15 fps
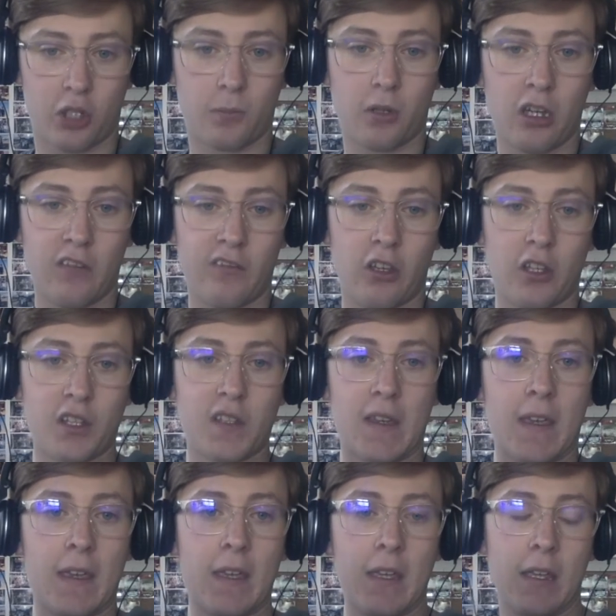Spider-Verse.
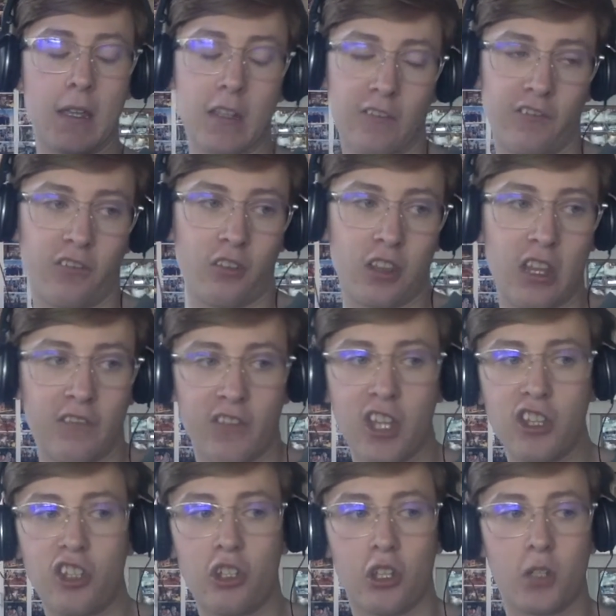for the
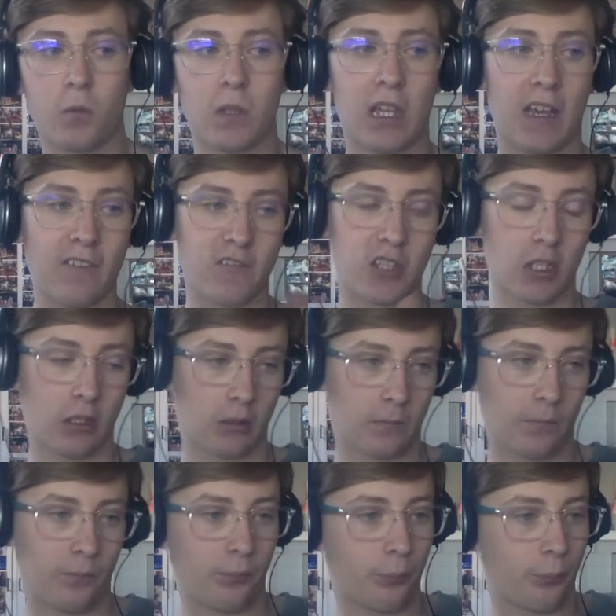Avengers, we have to
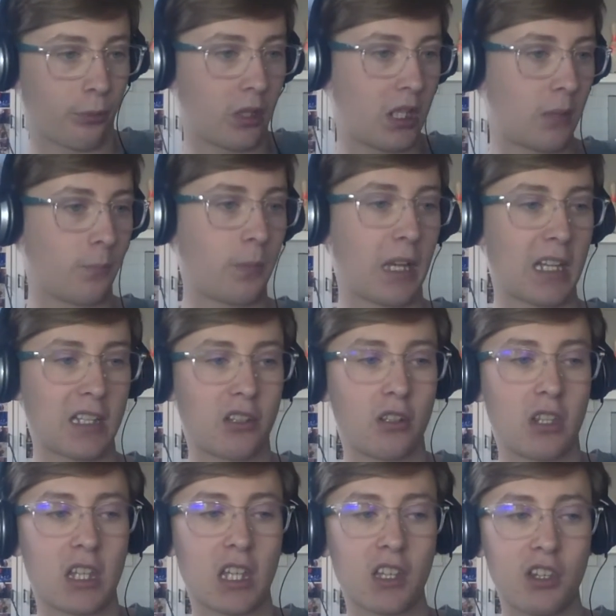bring him back to
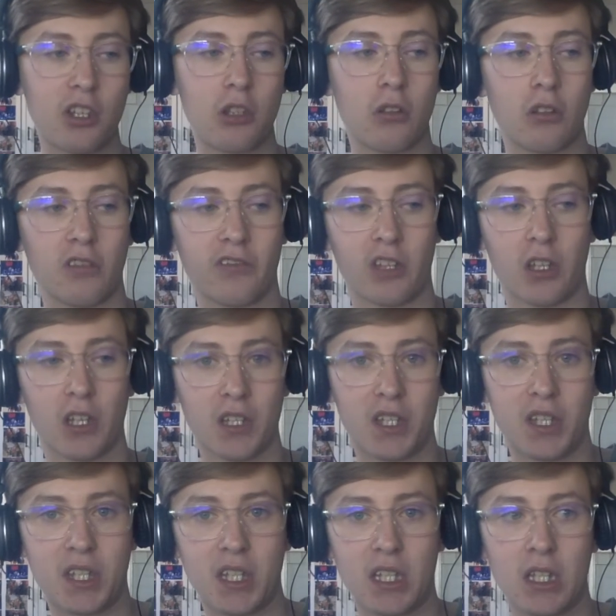the other
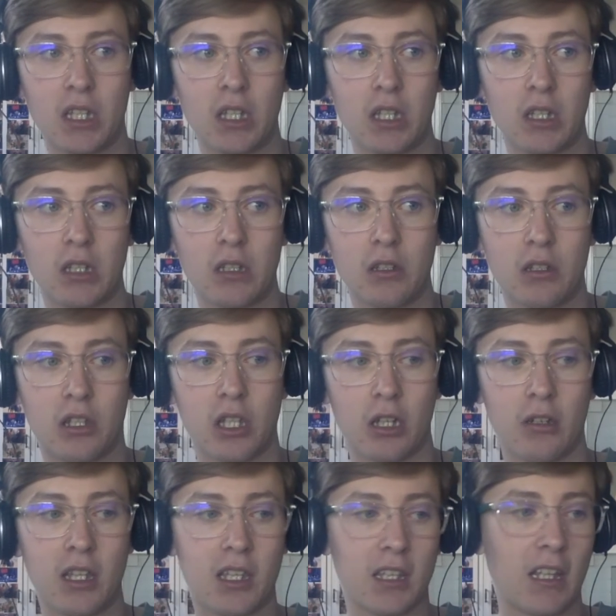universe. So
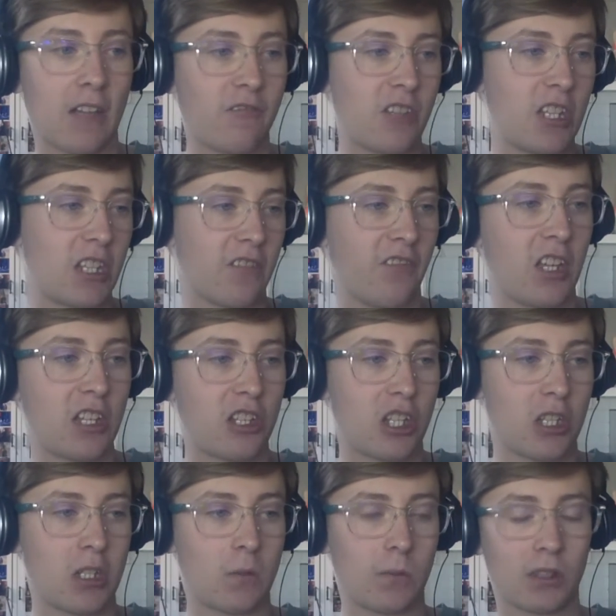he can have these
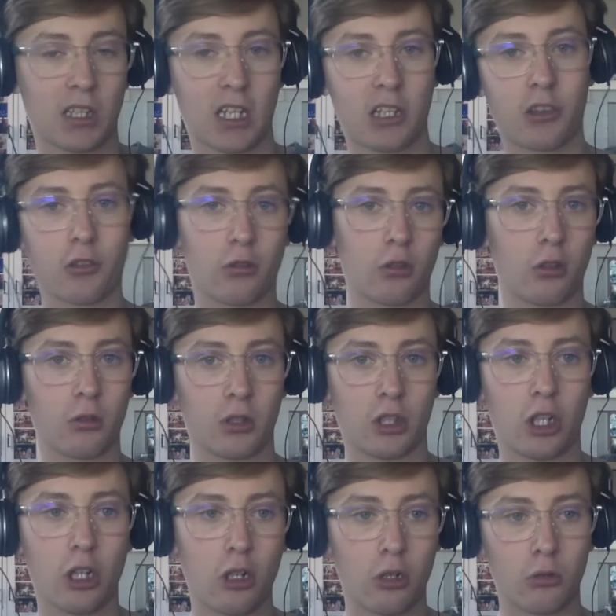adventures with, like, Thor and
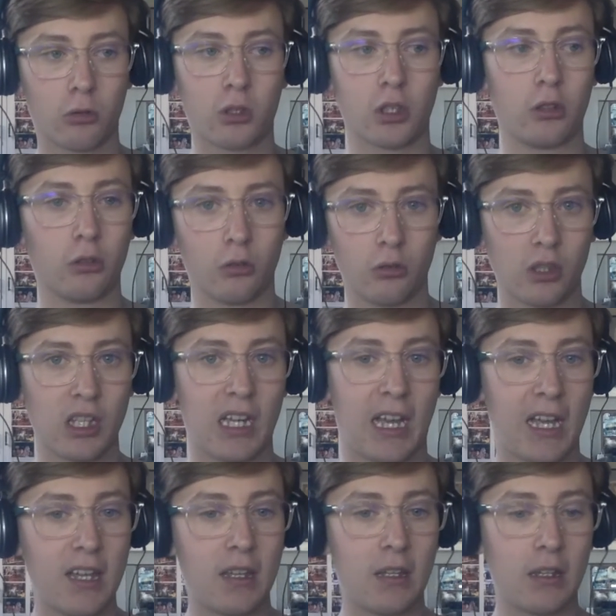Hulk and all that.